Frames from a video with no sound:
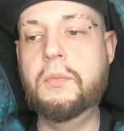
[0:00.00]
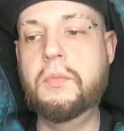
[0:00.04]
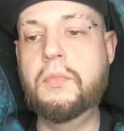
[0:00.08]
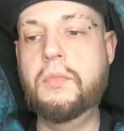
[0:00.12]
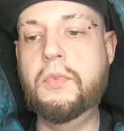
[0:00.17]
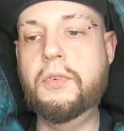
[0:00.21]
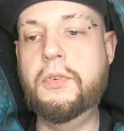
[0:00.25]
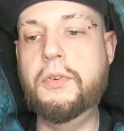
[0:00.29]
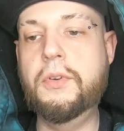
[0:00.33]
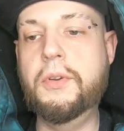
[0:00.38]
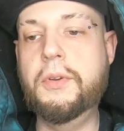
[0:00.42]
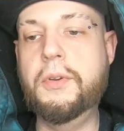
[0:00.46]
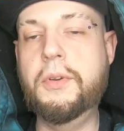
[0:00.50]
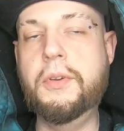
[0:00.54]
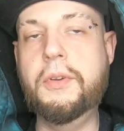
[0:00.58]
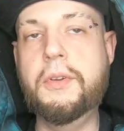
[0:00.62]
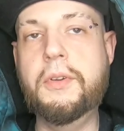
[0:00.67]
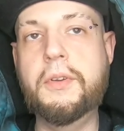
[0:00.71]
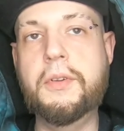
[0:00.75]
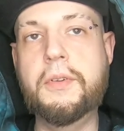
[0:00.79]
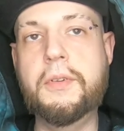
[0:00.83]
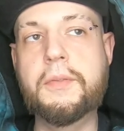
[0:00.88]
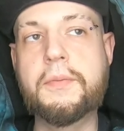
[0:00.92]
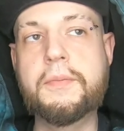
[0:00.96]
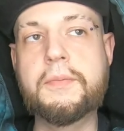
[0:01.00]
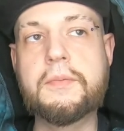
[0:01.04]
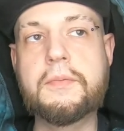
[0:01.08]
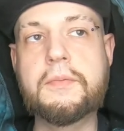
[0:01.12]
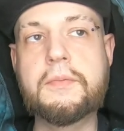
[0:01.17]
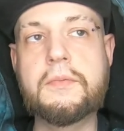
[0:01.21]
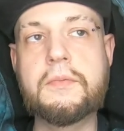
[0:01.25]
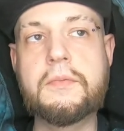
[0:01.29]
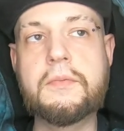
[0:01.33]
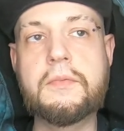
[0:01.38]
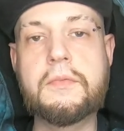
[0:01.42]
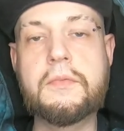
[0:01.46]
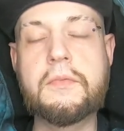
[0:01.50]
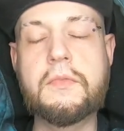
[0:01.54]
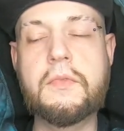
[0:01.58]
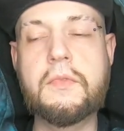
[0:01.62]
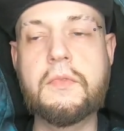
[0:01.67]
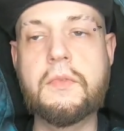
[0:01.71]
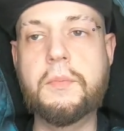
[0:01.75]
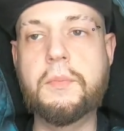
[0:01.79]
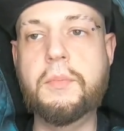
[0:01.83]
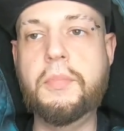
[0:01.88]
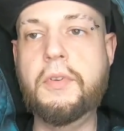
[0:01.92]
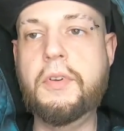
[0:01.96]
more
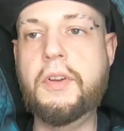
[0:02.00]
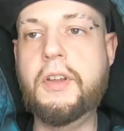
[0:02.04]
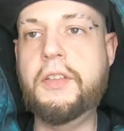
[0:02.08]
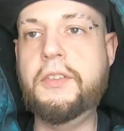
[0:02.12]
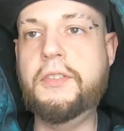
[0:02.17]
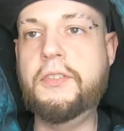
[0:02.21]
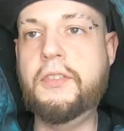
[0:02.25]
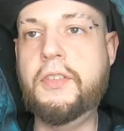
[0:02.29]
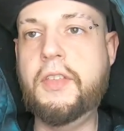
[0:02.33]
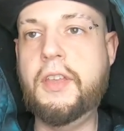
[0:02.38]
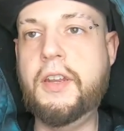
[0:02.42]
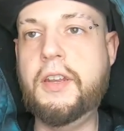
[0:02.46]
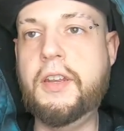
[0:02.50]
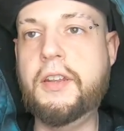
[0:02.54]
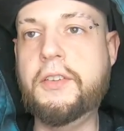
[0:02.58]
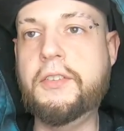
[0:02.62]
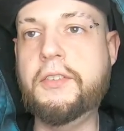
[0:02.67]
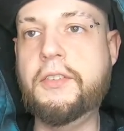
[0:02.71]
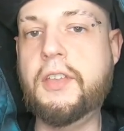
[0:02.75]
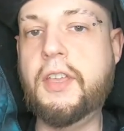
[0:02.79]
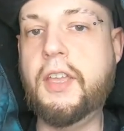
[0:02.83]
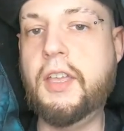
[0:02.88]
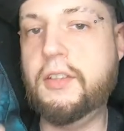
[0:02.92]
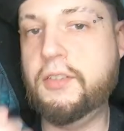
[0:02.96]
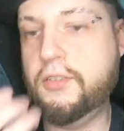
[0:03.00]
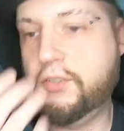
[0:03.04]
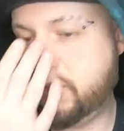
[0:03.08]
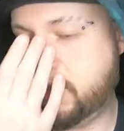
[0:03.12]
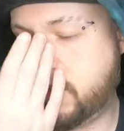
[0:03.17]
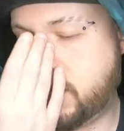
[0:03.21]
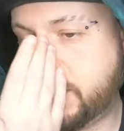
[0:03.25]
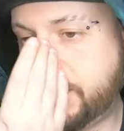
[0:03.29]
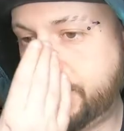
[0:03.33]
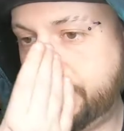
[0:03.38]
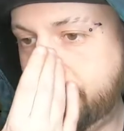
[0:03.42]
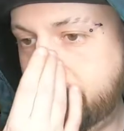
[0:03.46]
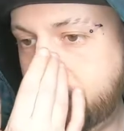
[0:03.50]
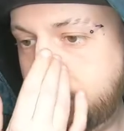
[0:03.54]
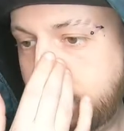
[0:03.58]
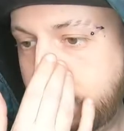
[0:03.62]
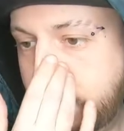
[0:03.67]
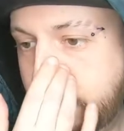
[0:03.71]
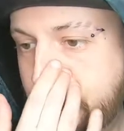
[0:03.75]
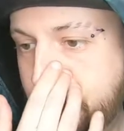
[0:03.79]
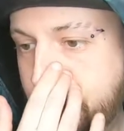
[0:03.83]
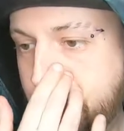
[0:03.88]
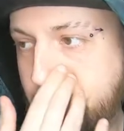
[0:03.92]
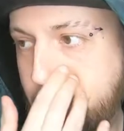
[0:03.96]
prosthetics getting chopped
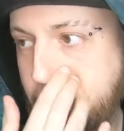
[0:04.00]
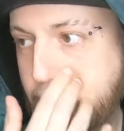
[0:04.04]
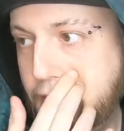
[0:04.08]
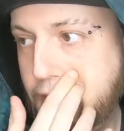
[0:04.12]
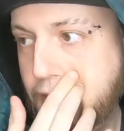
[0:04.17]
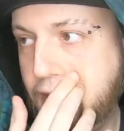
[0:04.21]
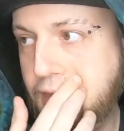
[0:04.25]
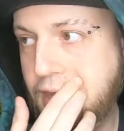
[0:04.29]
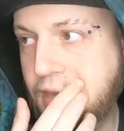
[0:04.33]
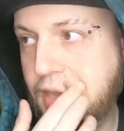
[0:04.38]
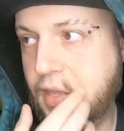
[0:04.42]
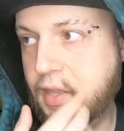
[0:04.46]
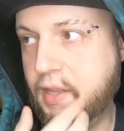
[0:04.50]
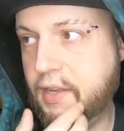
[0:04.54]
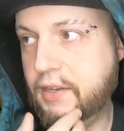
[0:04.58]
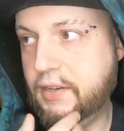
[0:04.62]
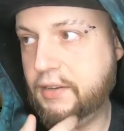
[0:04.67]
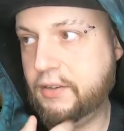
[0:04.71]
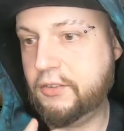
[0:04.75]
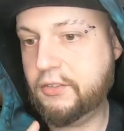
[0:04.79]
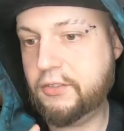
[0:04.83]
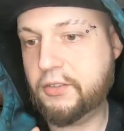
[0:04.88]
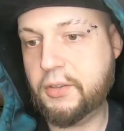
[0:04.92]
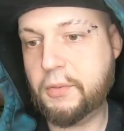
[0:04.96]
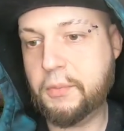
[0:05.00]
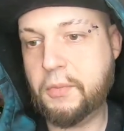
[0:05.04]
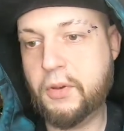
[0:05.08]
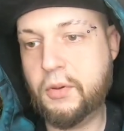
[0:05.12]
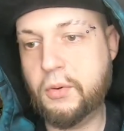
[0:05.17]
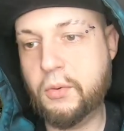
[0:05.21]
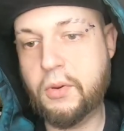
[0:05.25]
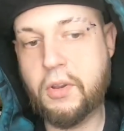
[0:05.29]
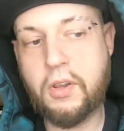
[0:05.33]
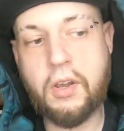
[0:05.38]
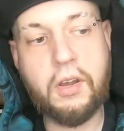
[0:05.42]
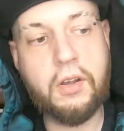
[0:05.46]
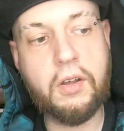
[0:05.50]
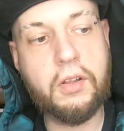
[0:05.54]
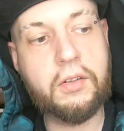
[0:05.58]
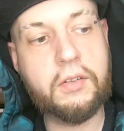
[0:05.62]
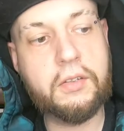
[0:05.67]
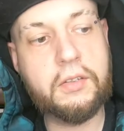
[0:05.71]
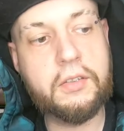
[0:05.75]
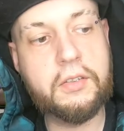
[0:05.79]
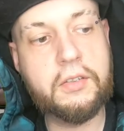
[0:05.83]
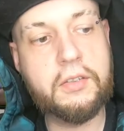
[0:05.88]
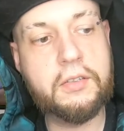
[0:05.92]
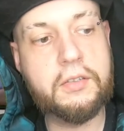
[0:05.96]
up and some
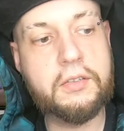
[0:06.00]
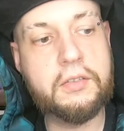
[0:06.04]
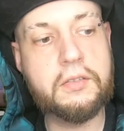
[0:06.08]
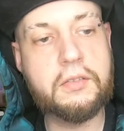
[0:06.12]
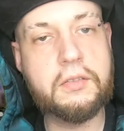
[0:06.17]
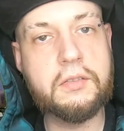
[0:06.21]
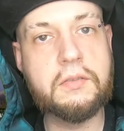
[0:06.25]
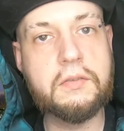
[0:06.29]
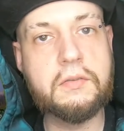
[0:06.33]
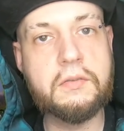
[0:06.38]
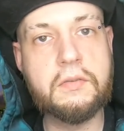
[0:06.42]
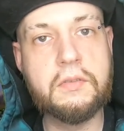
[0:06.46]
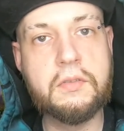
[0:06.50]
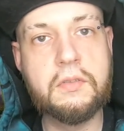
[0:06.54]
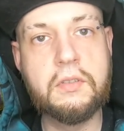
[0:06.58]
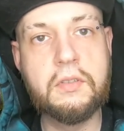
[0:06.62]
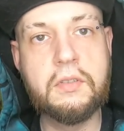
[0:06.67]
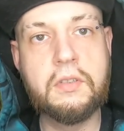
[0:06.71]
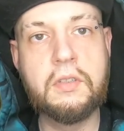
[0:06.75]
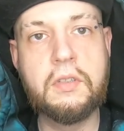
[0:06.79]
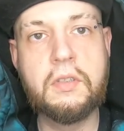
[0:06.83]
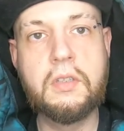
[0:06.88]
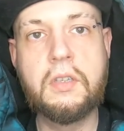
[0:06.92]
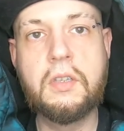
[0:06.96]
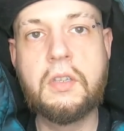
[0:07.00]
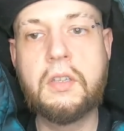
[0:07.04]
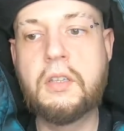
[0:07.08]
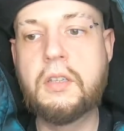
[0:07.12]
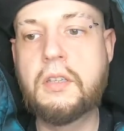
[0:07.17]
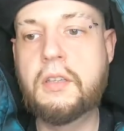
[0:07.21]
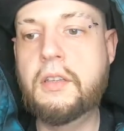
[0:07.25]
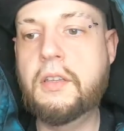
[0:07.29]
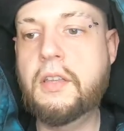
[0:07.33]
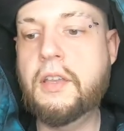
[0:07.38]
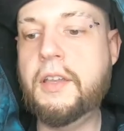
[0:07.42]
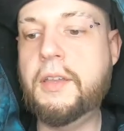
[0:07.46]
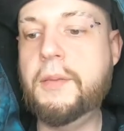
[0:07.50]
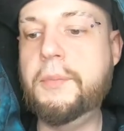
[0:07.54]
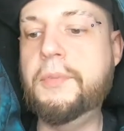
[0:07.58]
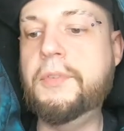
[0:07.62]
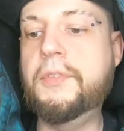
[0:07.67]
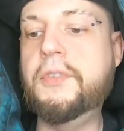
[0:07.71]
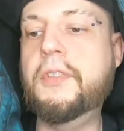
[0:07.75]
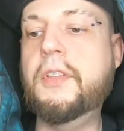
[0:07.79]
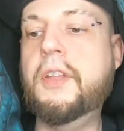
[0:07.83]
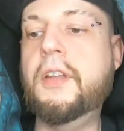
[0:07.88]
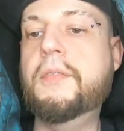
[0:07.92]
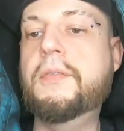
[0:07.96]
occult type
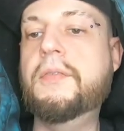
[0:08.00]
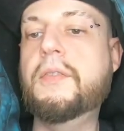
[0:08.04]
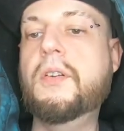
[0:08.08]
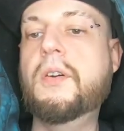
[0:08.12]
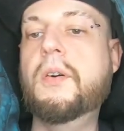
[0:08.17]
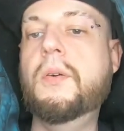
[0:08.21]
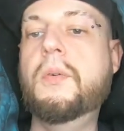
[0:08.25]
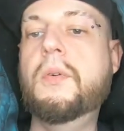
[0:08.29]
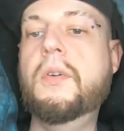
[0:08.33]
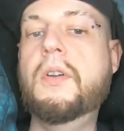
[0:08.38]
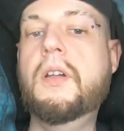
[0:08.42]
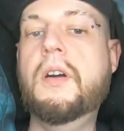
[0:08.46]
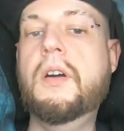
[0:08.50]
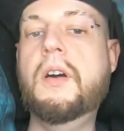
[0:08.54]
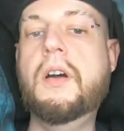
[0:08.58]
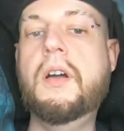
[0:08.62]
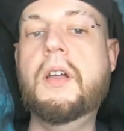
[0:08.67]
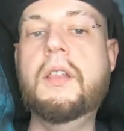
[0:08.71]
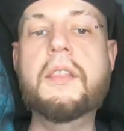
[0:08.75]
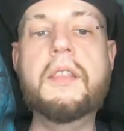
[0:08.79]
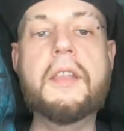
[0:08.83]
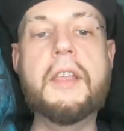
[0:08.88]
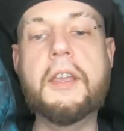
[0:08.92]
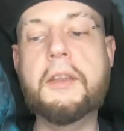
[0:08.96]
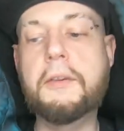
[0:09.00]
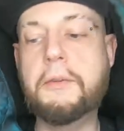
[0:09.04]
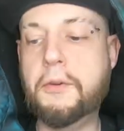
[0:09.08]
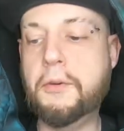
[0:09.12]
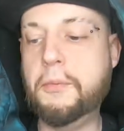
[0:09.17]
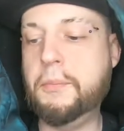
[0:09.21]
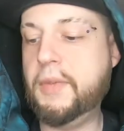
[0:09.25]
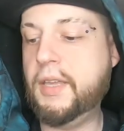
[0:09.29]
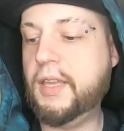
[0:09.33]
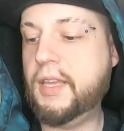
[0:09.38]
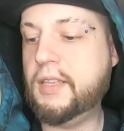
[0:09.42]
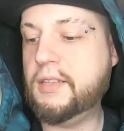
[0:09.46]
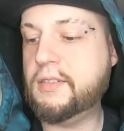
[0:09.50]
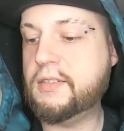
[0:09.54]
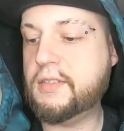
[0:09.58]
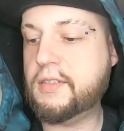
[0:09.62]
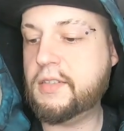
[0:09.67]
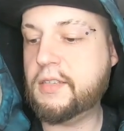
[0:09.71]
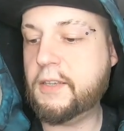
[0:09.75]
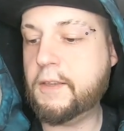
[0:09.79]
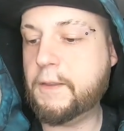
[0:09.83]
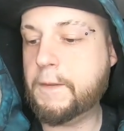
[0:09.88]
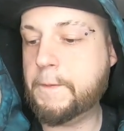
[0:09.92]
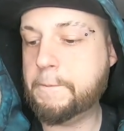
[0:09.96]
stuff going on,
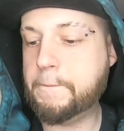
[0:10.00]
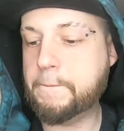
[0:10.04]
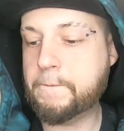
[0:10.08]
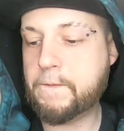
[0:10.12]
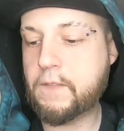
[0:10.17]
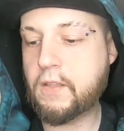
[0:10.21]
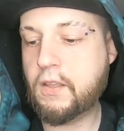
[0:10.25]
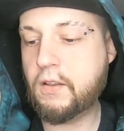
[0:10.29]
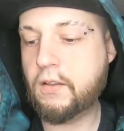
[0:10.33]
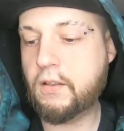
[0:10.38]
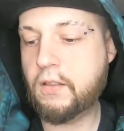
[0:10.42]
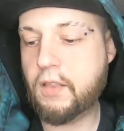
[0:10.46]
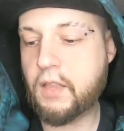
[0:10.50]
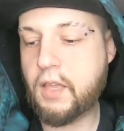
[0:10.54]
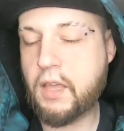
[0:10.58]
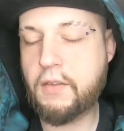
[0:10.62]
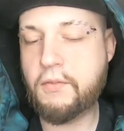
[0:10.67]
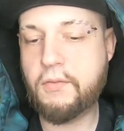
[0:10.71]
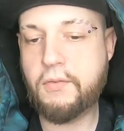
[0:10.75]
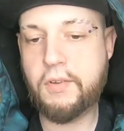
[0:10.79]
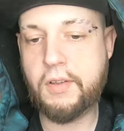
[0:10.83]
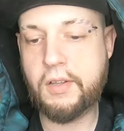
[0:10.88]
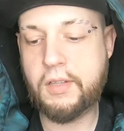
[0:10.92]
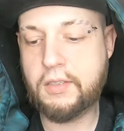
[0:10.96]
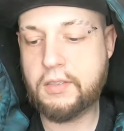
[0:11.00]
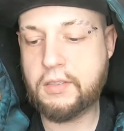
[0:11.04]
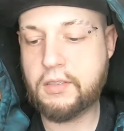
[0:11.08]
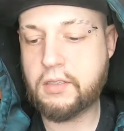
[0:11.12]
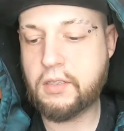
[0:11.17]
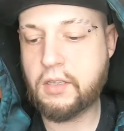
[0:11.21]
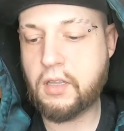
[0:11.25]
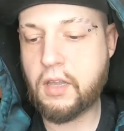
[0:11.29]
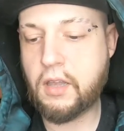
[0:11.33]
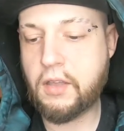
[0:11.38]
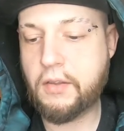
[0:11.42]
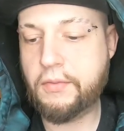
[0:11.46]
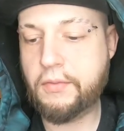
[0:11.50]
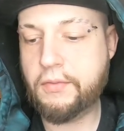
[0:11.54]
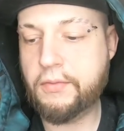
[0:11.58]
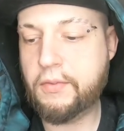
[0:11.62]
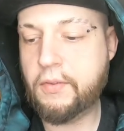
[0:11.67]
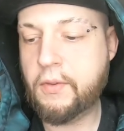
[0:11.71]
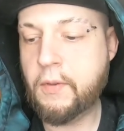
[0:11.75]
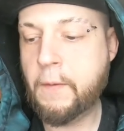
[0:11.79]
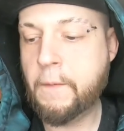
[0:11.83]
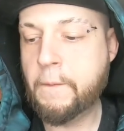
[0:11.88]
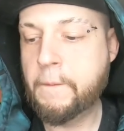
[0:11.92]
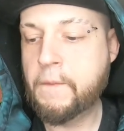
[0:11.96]
necromancy, all that fun
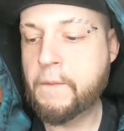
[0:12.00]
stuff.